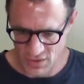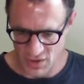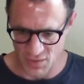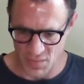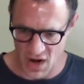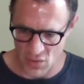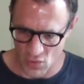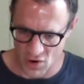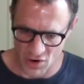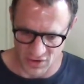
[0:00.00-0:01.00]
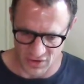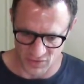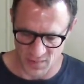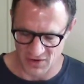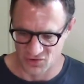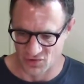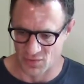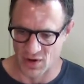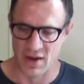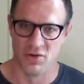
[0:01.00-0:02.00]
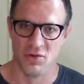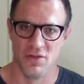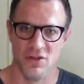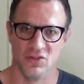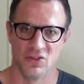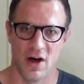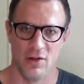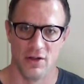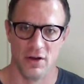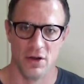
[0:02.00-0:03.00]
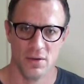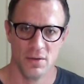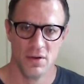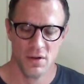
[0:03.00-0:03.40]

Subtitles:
in my work, and especially when I do these solid